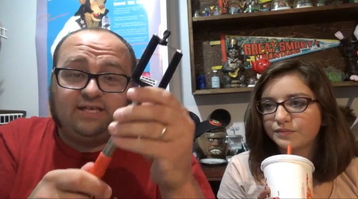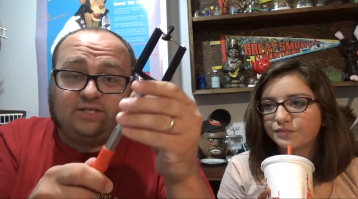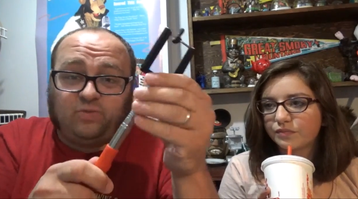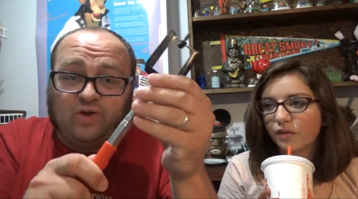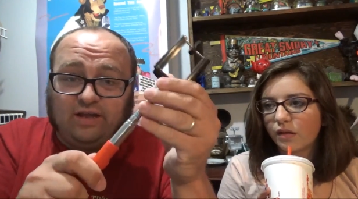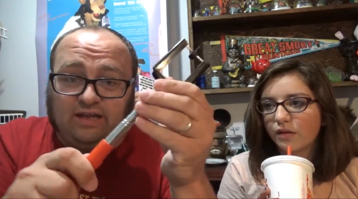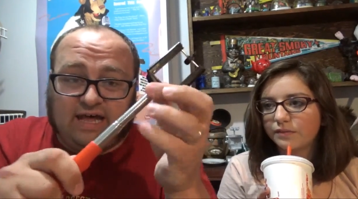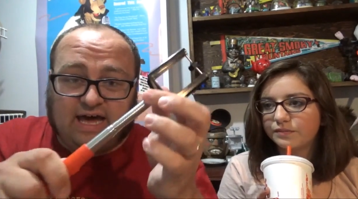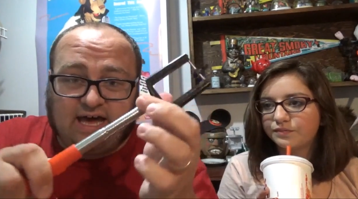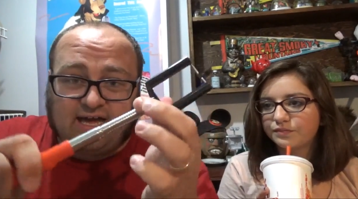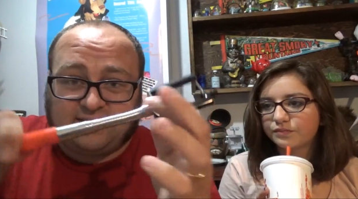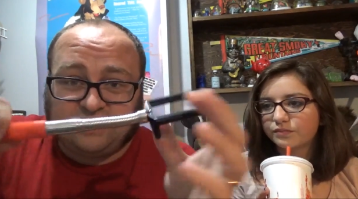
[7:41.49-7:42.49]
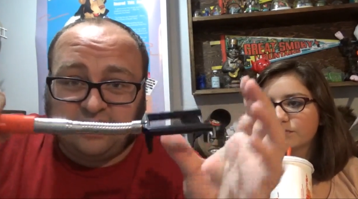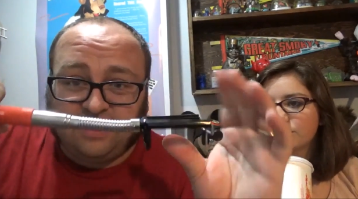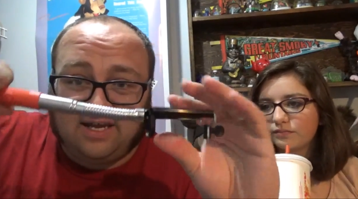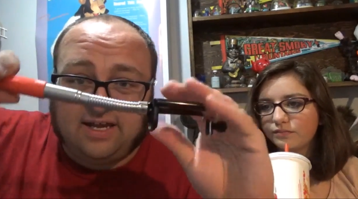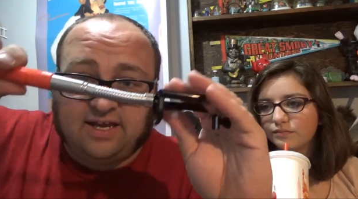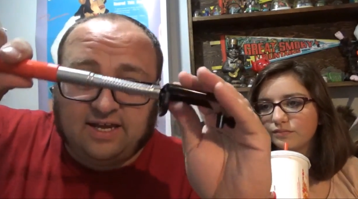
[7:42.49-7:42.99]
Speaker 1: this one a lot.
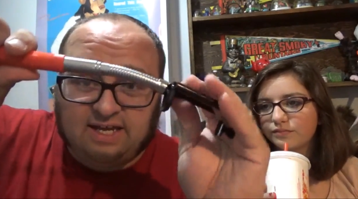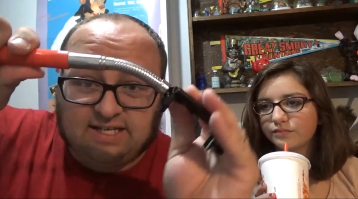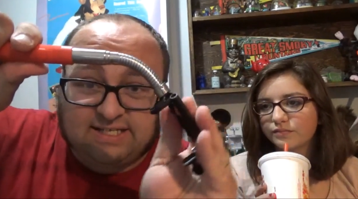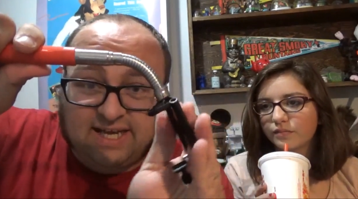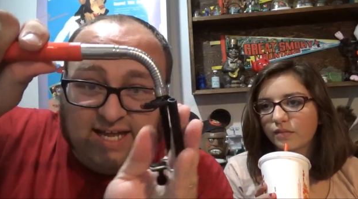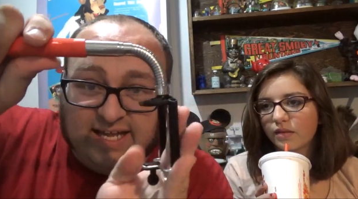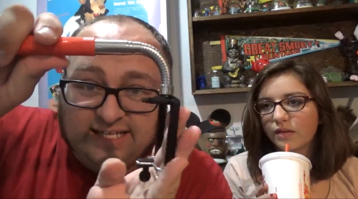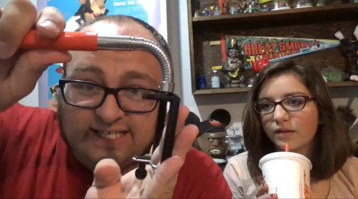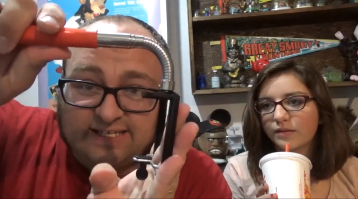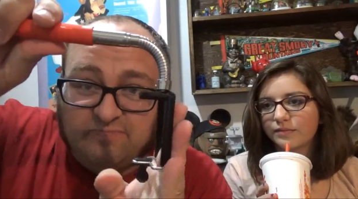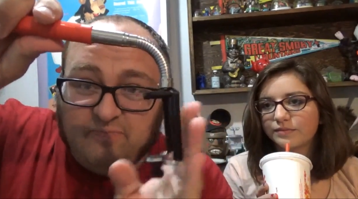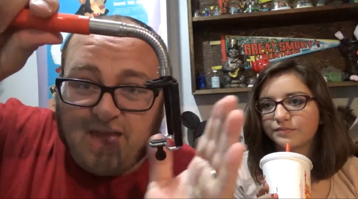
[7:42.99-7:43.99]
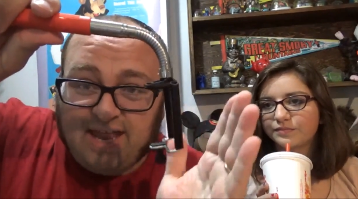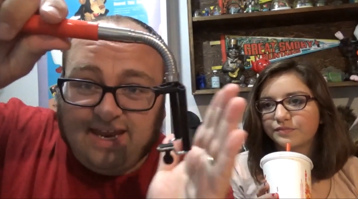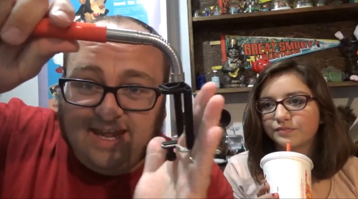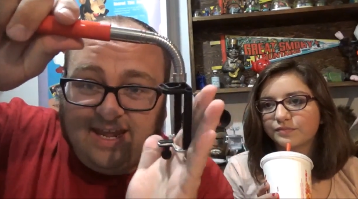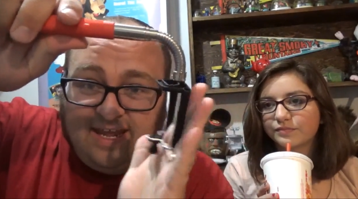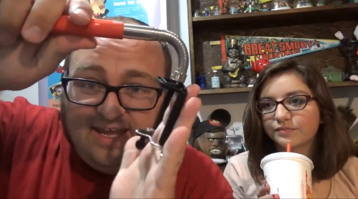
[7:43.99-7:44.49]
It's got like this
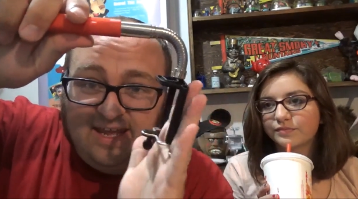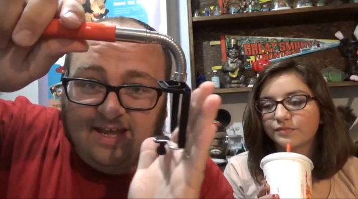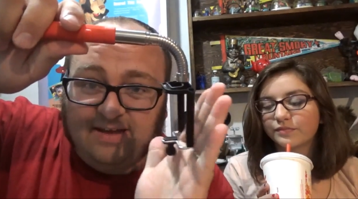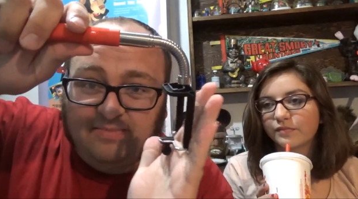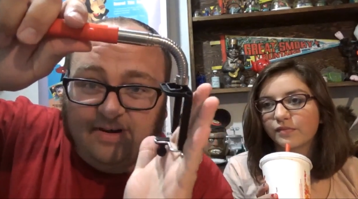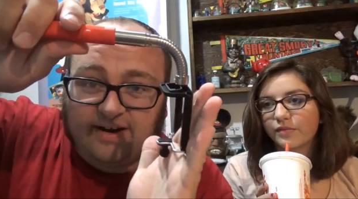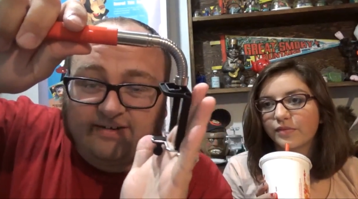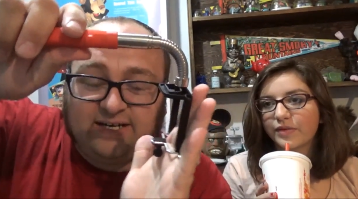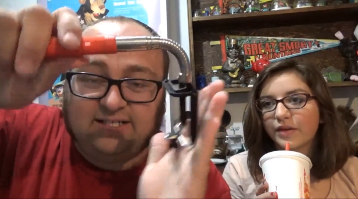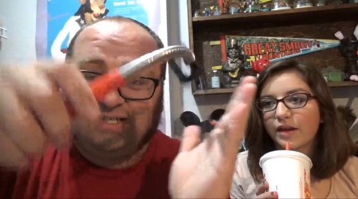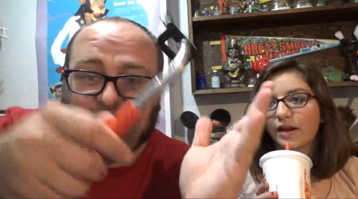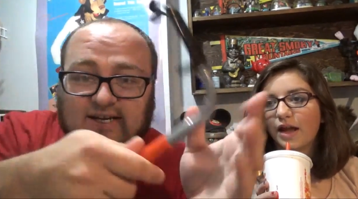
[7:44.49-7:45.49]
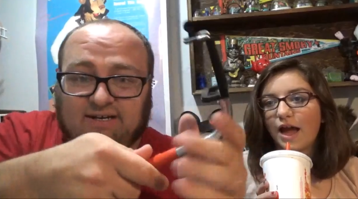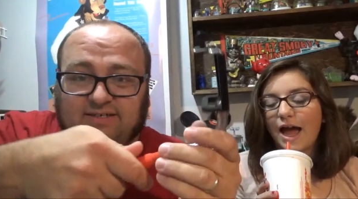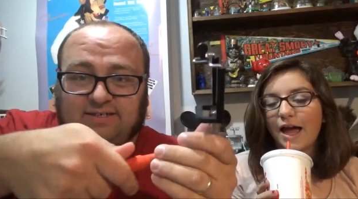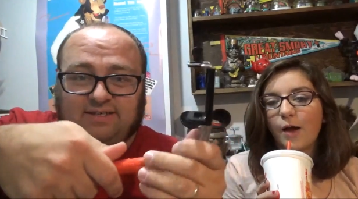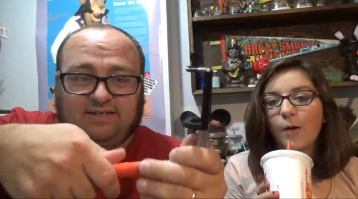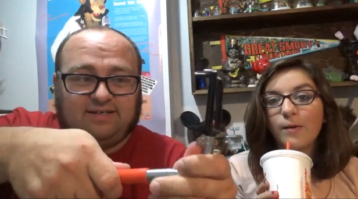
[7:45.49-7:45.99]
bendy part right there.
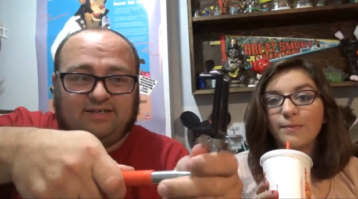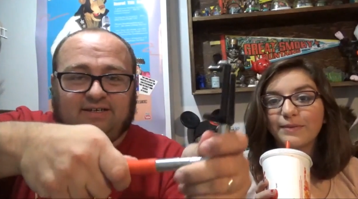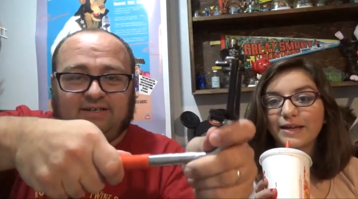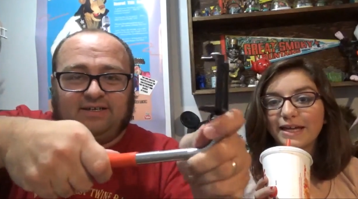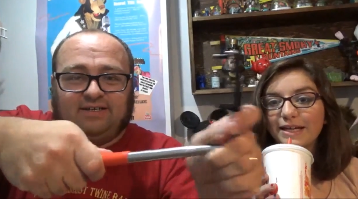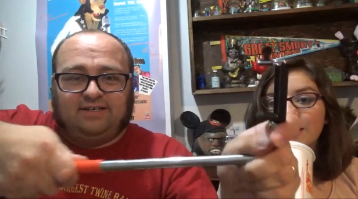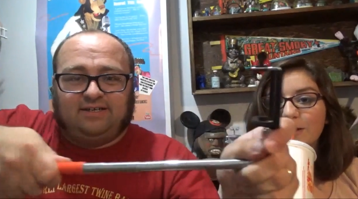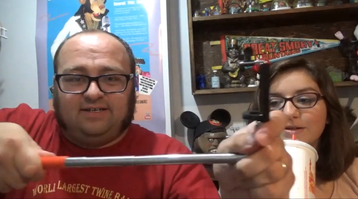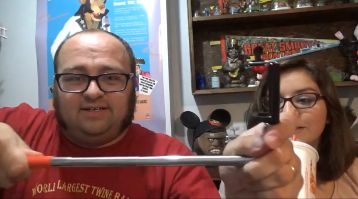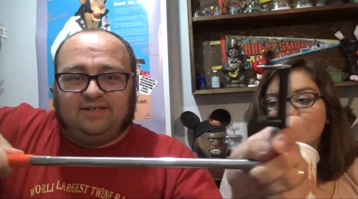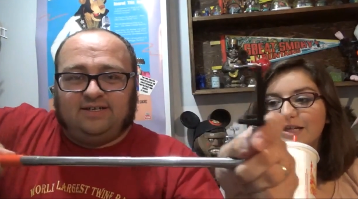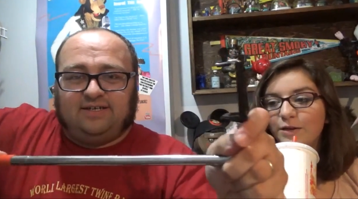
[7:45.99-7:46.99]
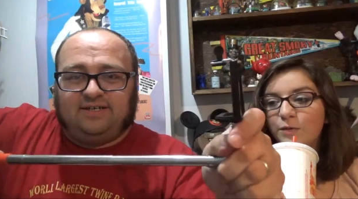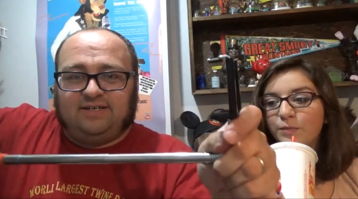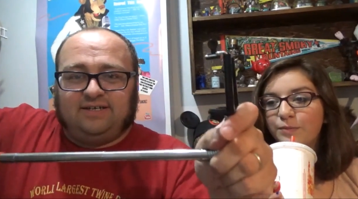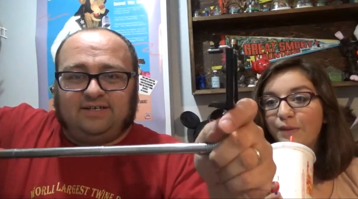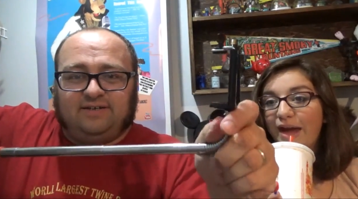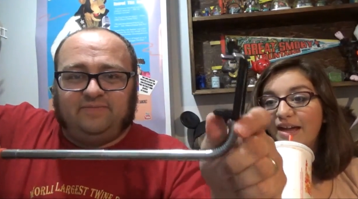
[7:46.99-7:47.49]
Speaker 2: I hope he knows that you
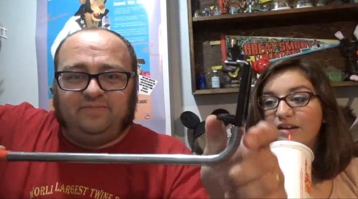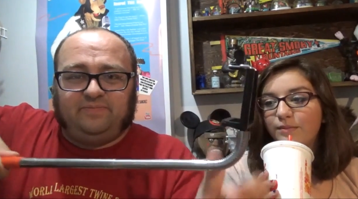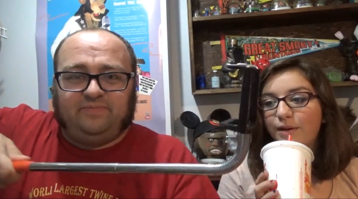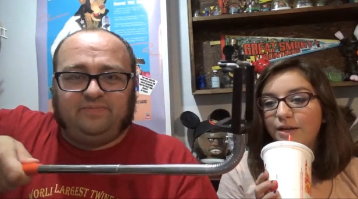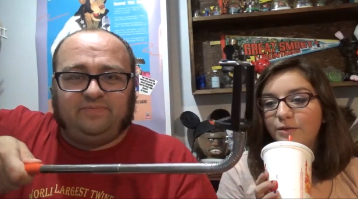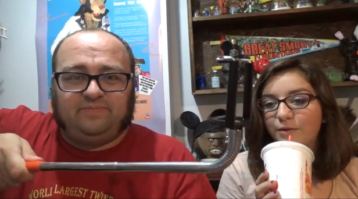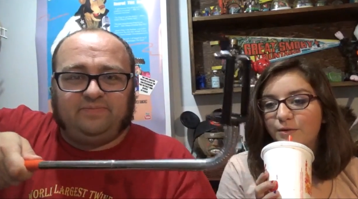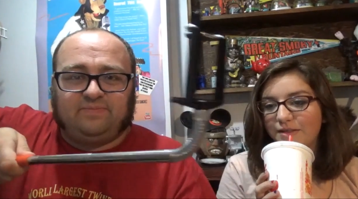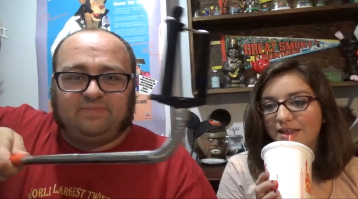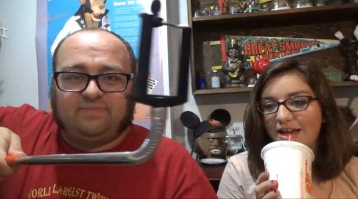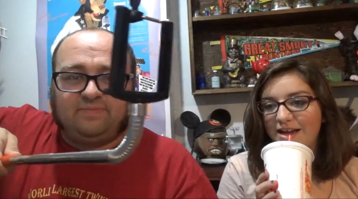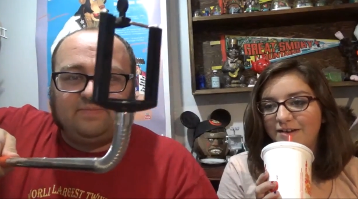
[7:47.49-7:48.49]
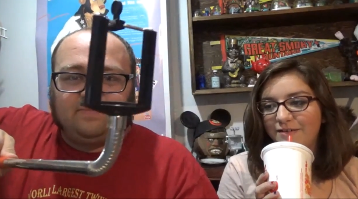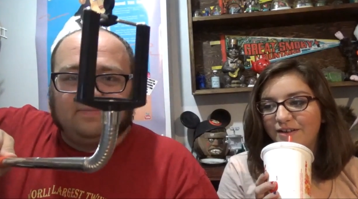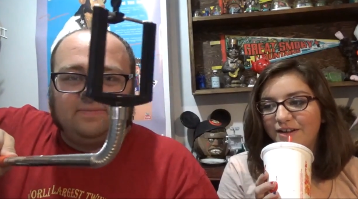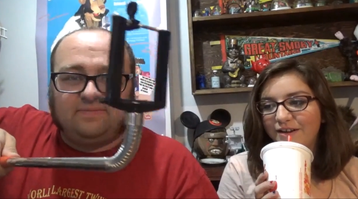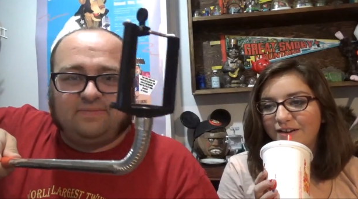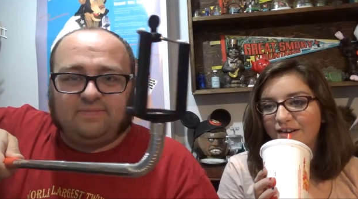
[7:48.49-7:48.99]
banged on my door with that
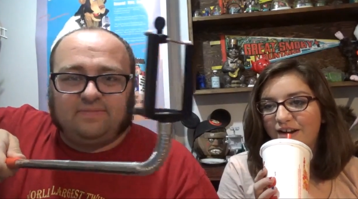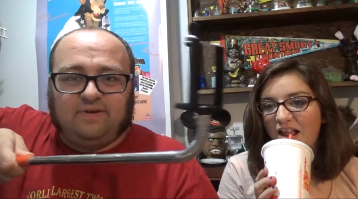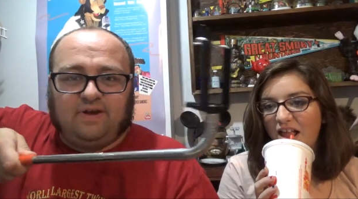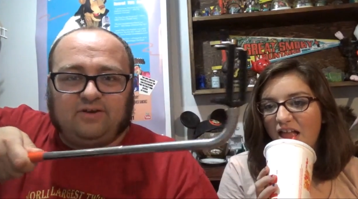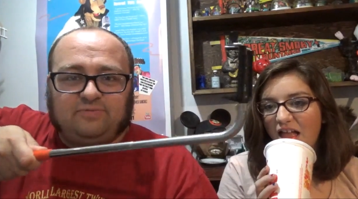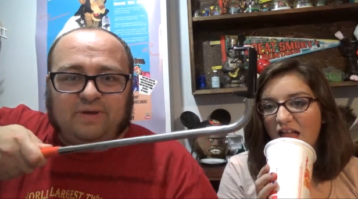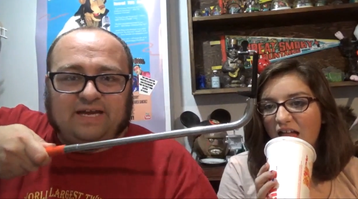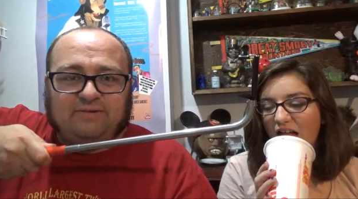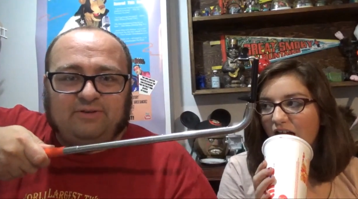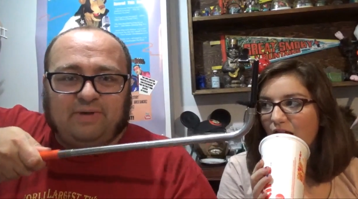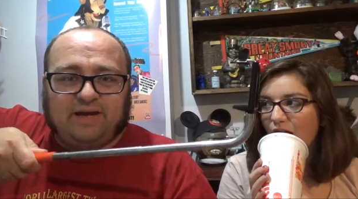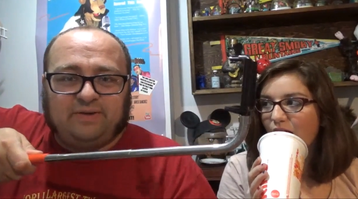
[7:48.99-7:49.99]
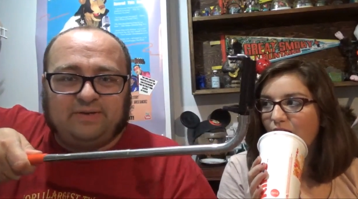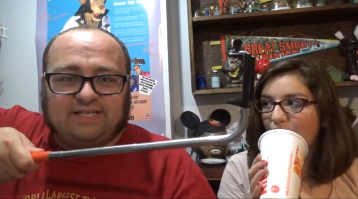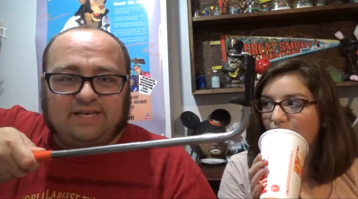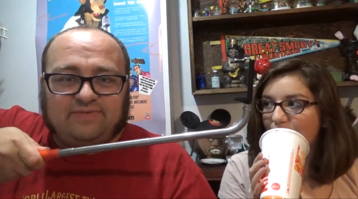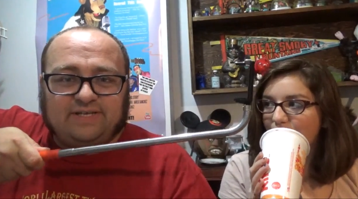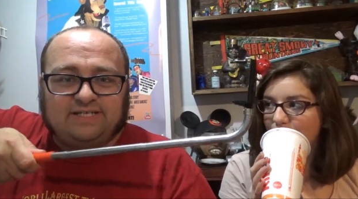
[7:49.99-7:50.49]
earlier.
Speaker 1: No, I was banging with my other
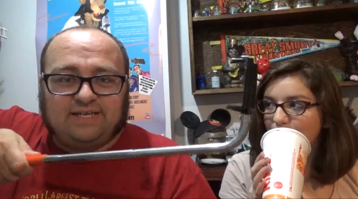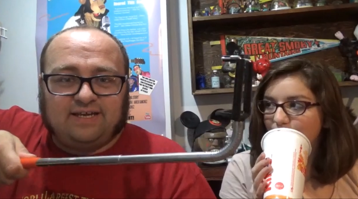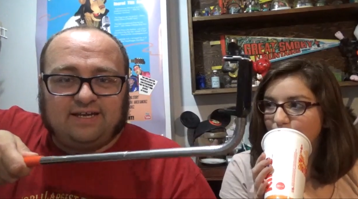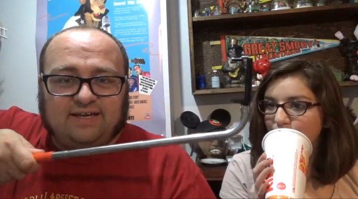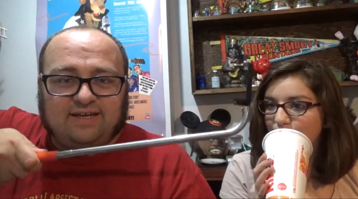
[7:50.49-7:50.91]
selfie stick.